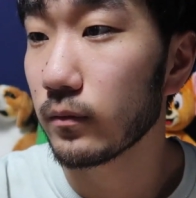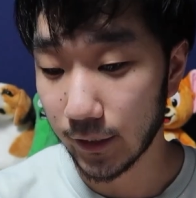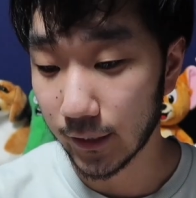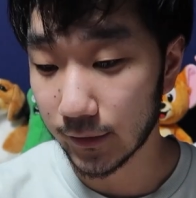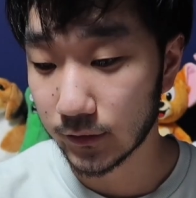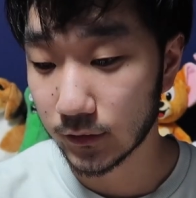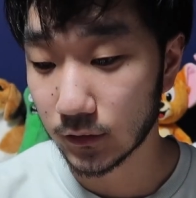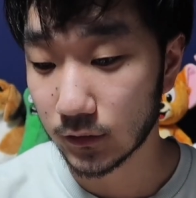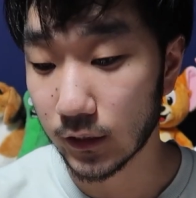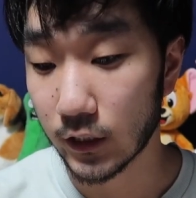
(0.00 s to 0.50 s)

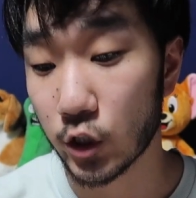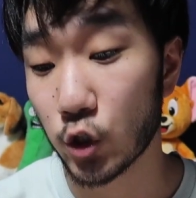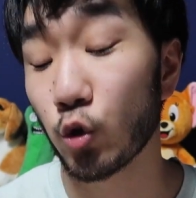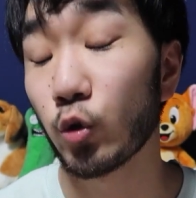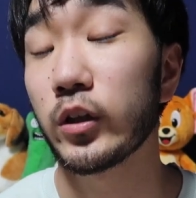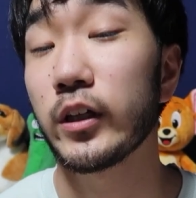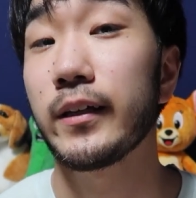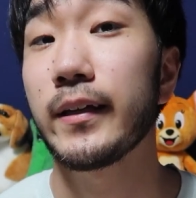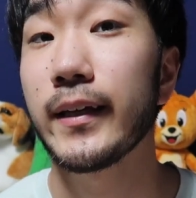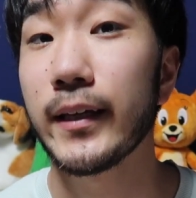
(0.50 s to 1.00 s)
That's the
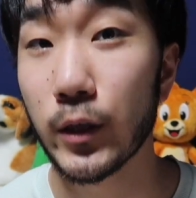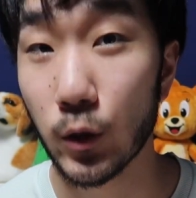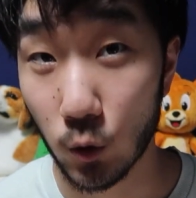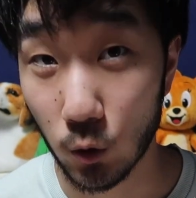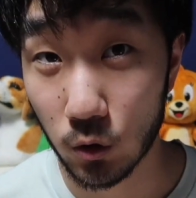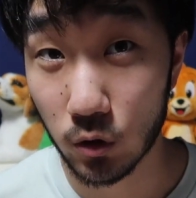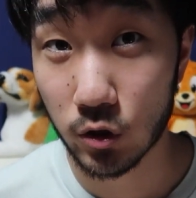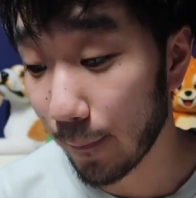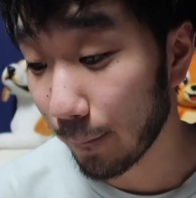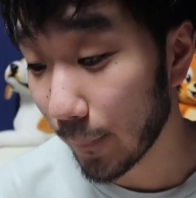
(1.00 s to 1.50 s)

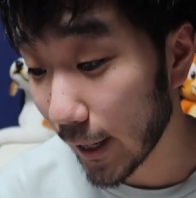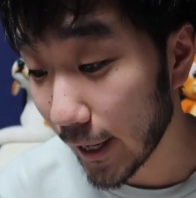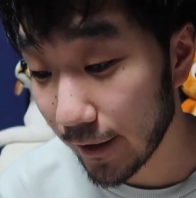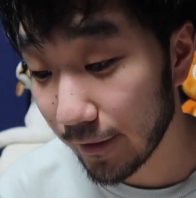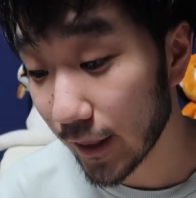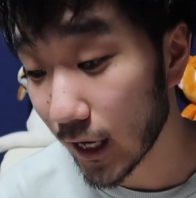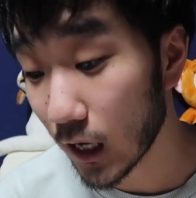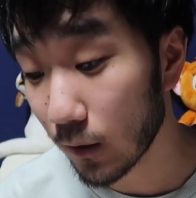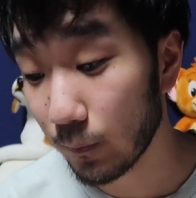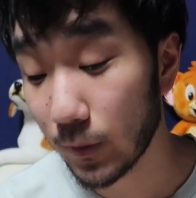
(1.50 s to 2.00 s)
shoki-hyo. I
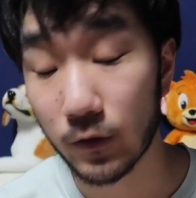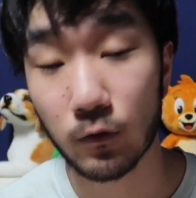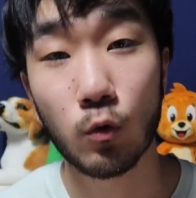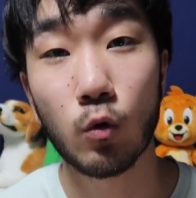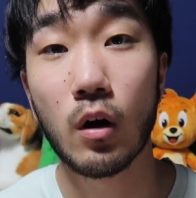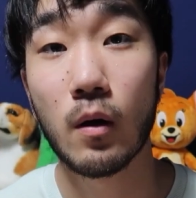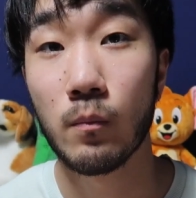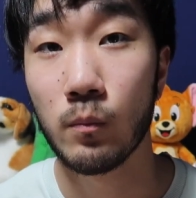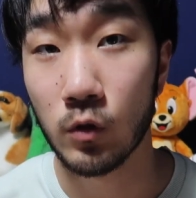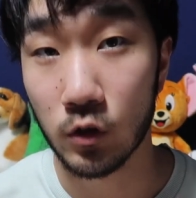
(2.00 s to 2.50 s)
paid that
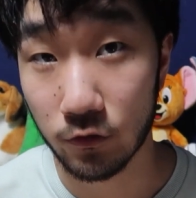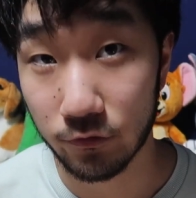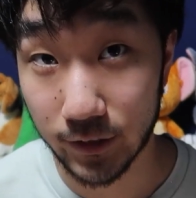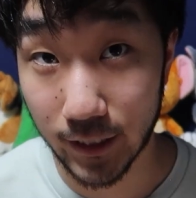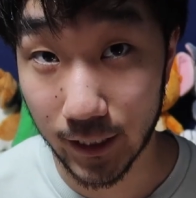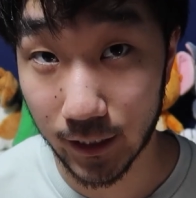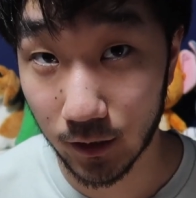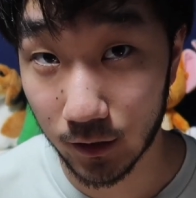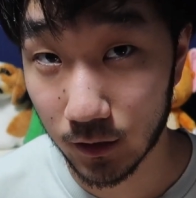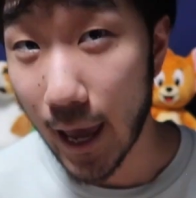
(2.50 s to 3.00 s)
before I moved
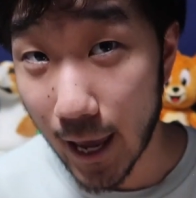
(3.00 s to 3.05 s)
in.